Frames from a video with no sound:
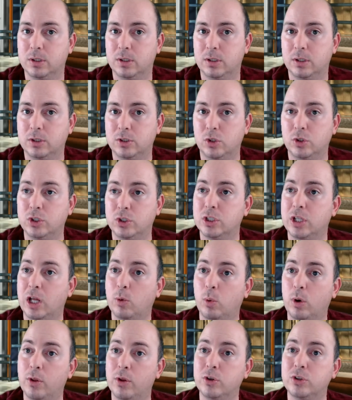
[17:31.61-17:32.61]
So this is like
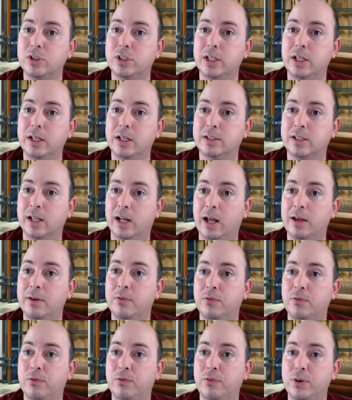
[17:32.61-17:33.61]
one of those things that I
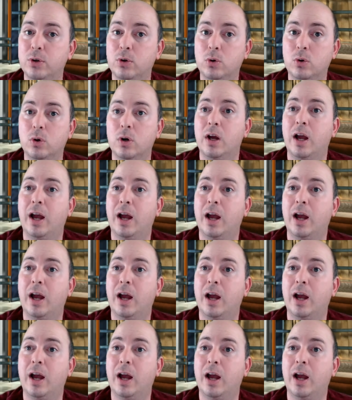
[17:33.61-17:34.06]
feel